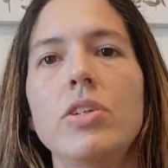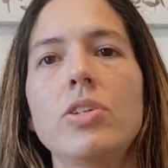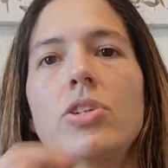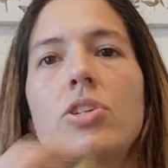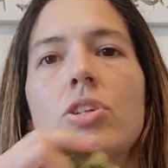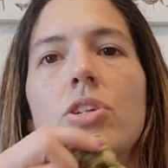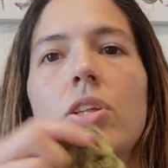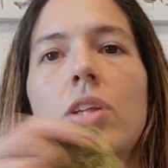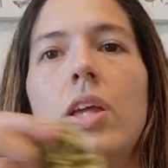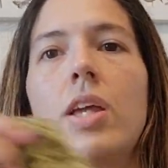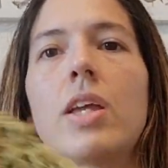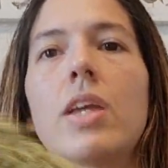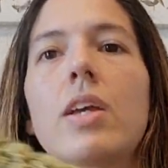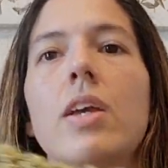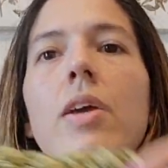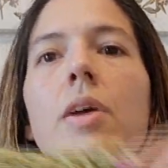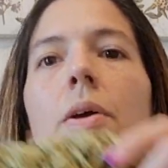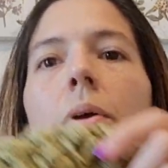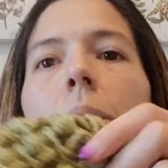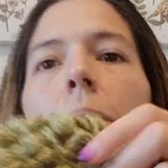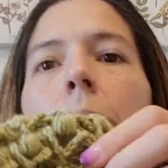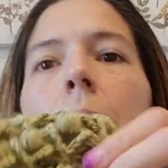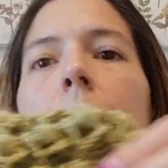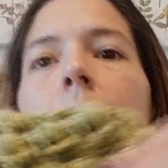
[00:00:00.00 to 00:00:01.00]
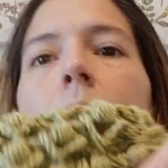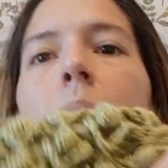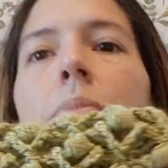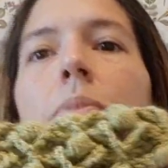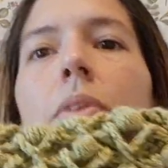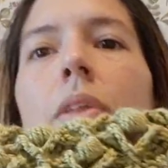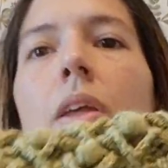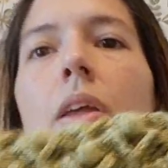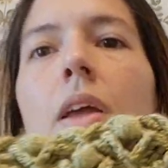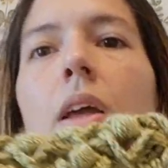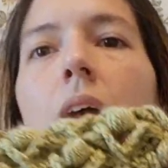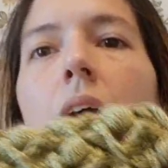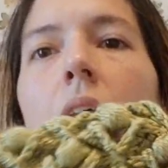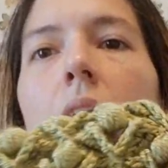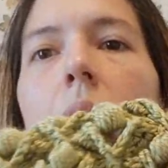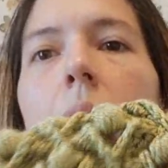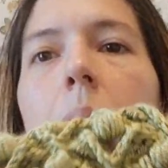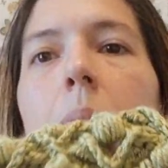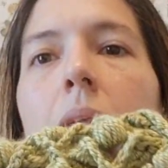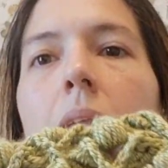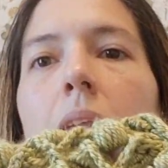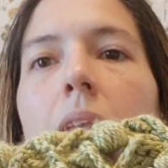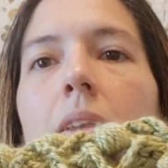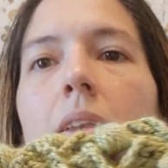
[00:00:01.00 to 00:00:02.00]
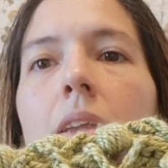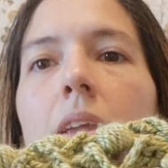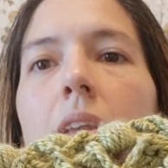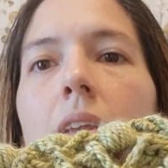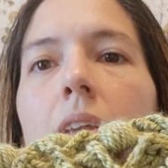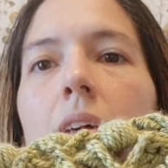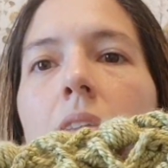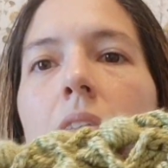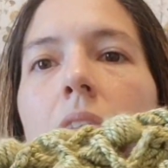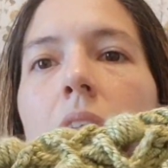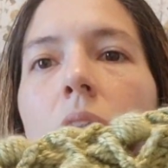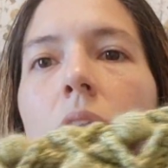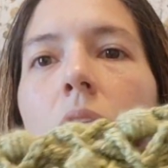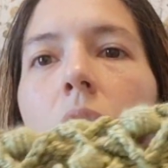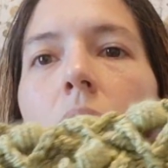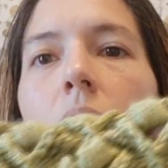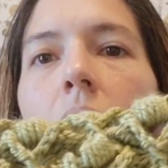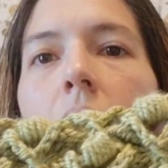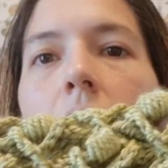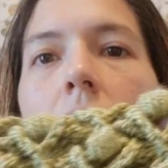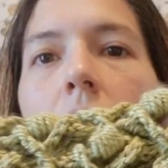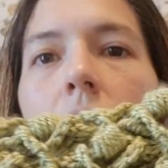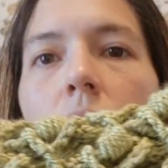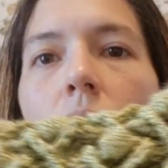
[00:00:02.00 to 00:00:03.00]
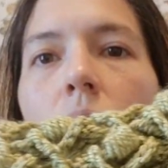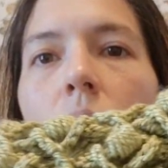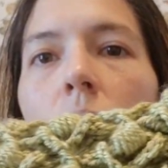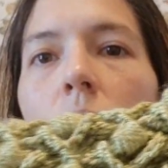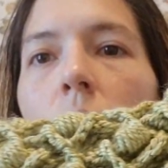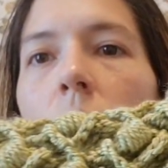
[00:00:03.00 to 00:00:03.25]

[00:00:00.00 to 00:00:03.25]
Like, I mean, it doesn't look like there's a whole